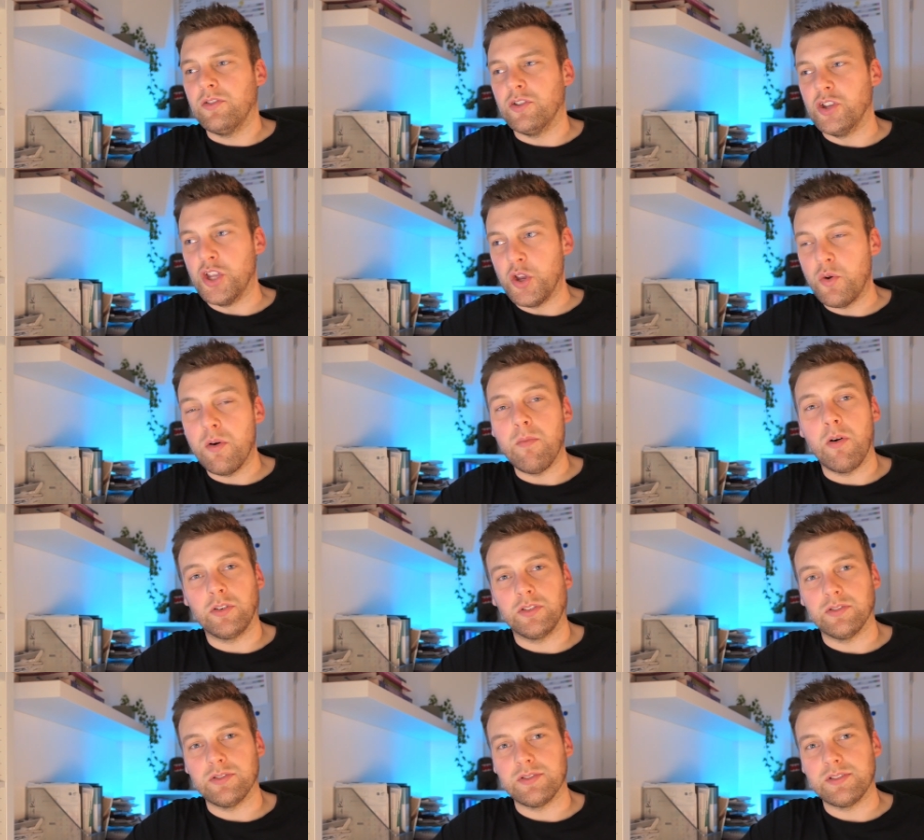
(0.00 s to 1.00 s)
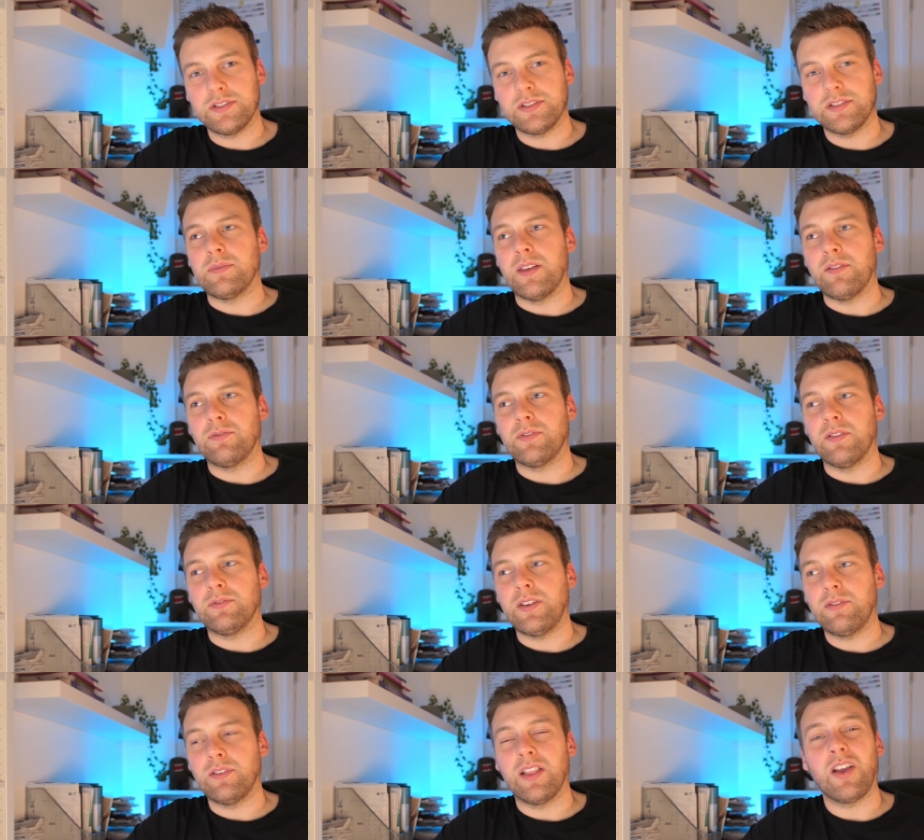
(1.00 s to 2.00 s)
The newer models, they've
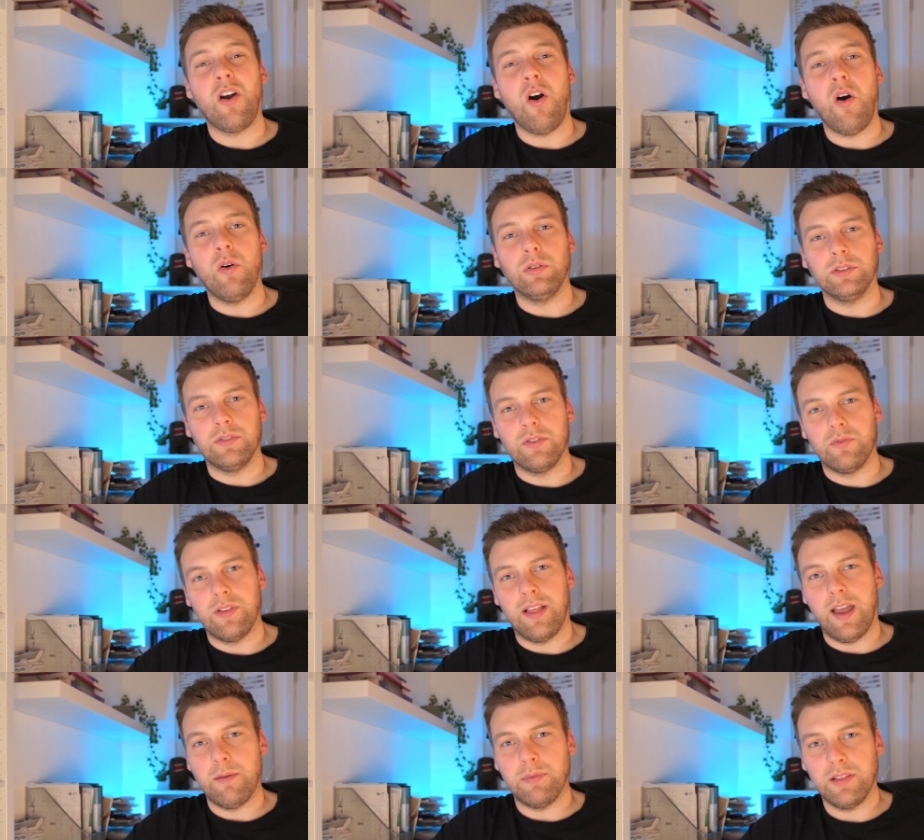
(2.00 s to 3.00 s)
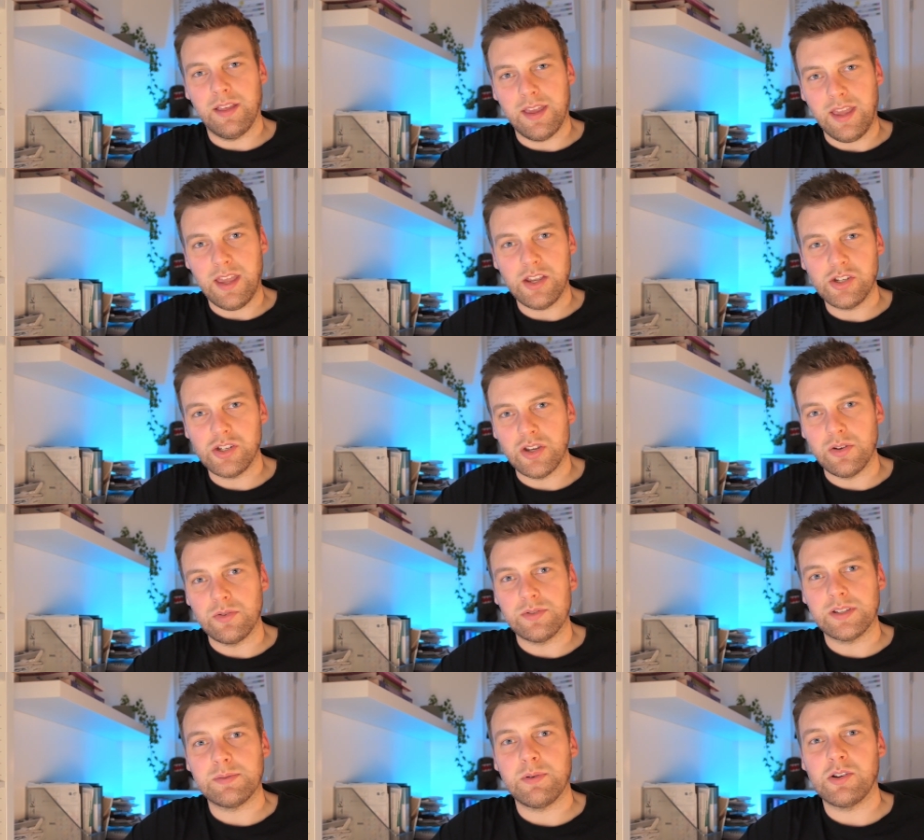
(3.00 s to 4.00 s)
definitely got a hold of the reliability
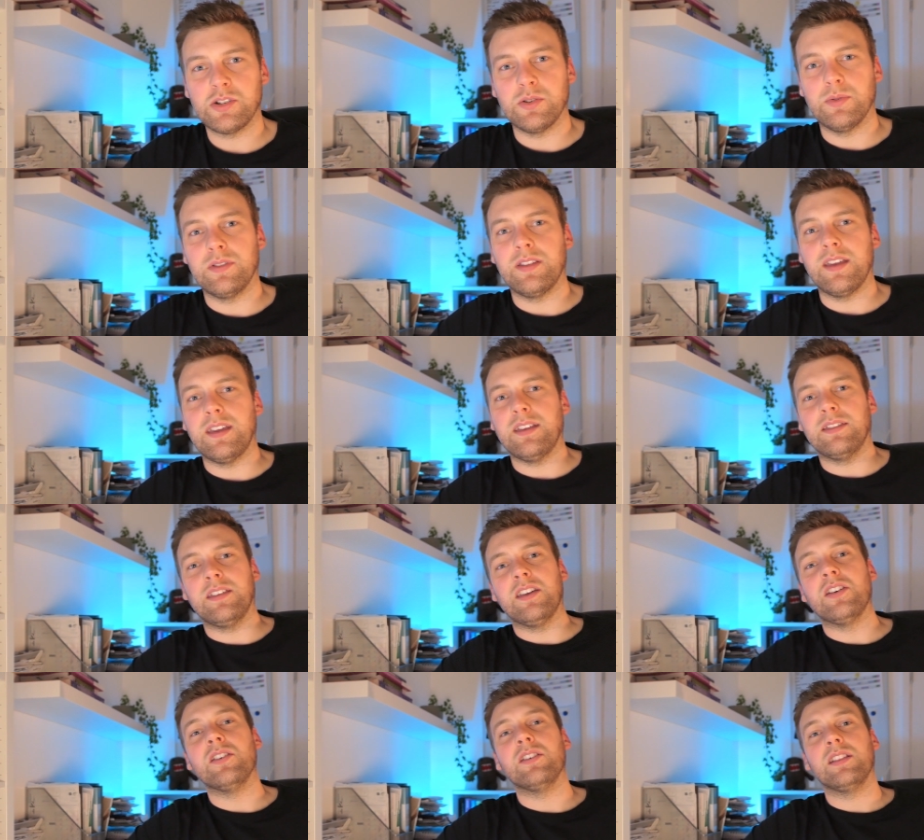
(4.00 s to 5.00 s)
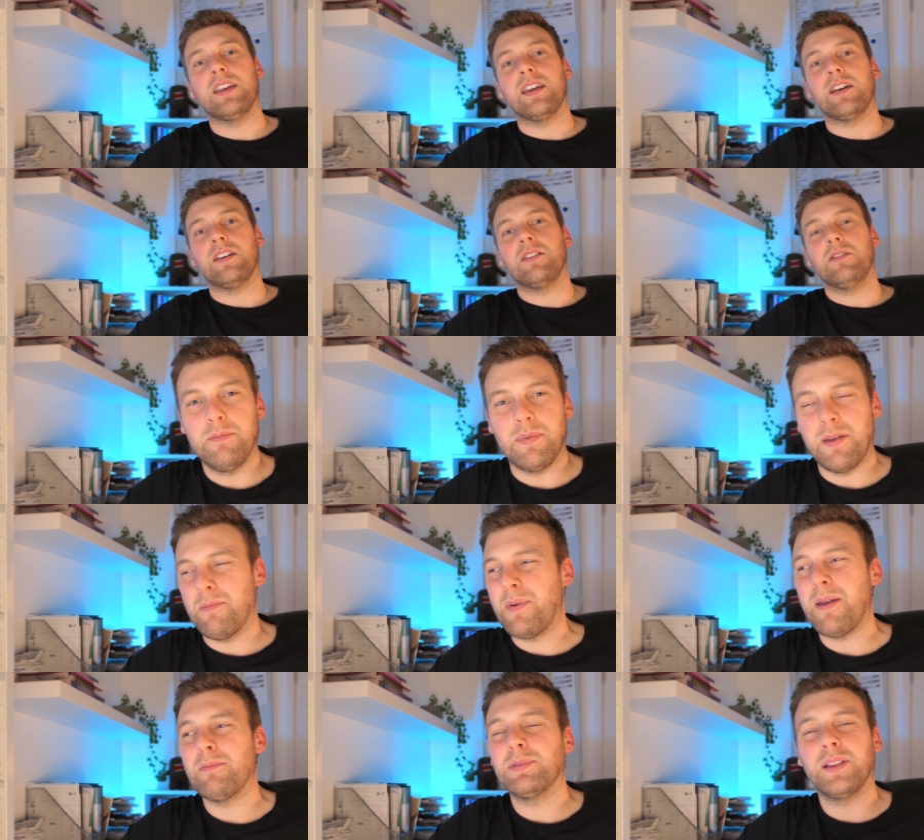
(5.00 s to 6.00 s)
issues, especially with the earlier,
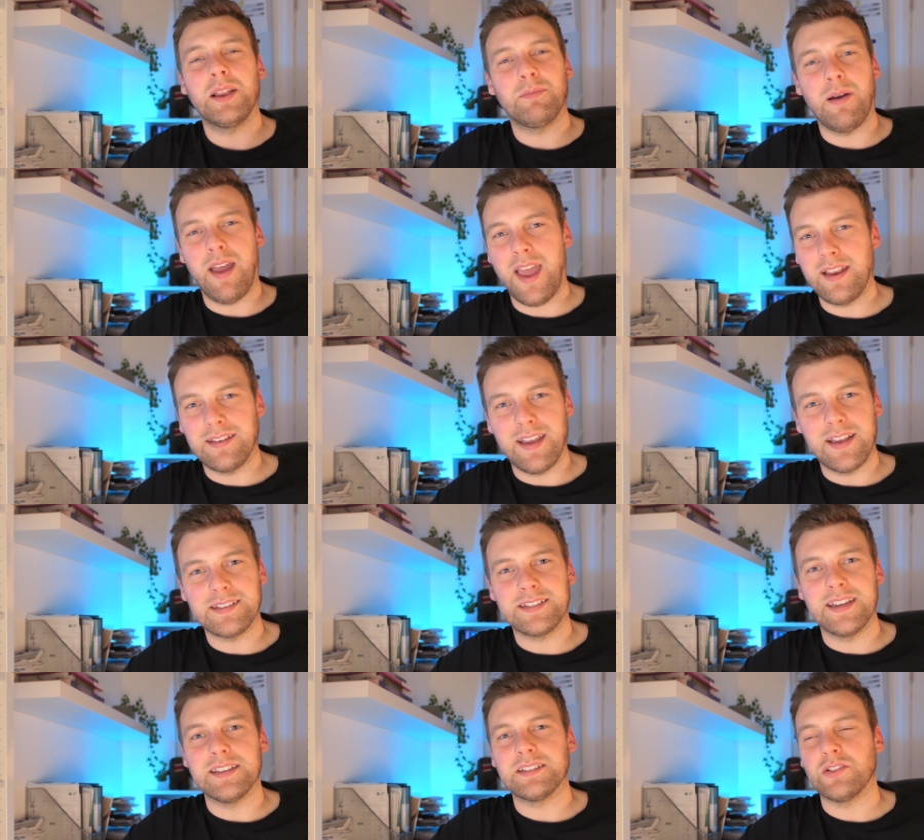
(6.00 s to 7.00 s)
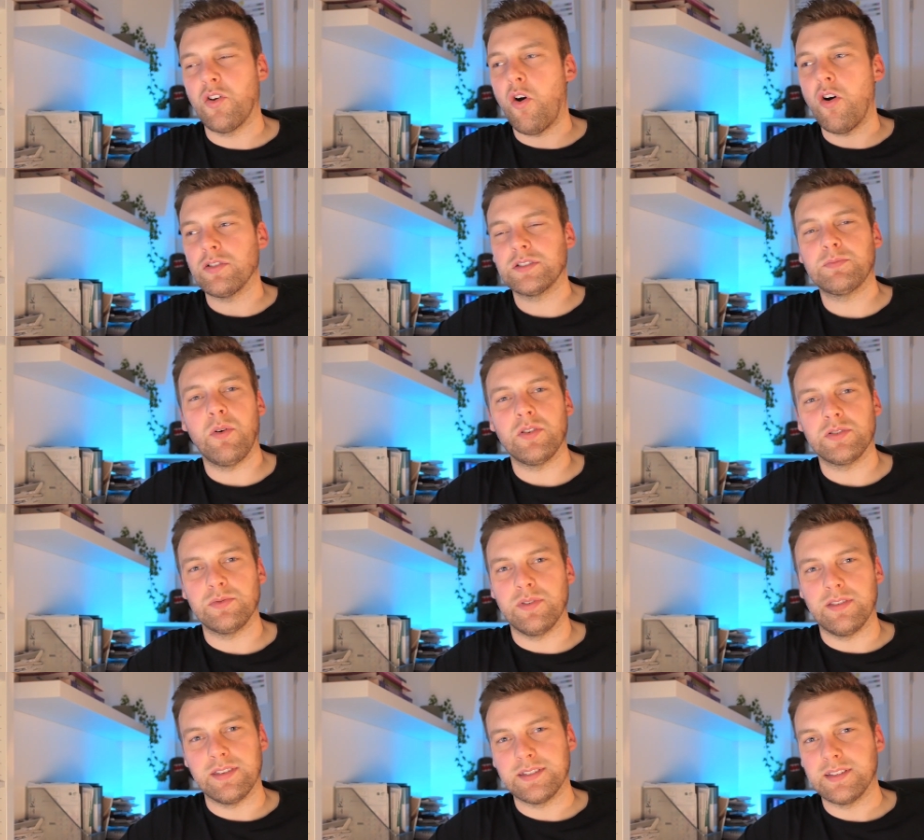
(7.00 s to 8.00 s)
being plagued by head gaskets and hot spots
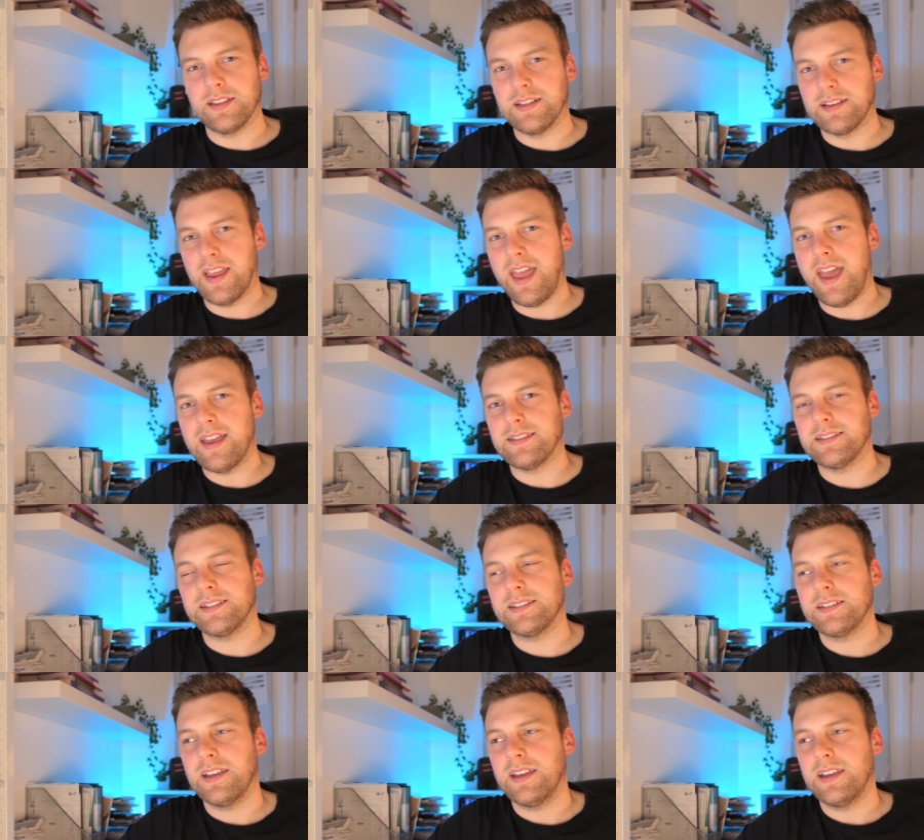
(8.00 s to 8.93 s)
within the cylinder heads.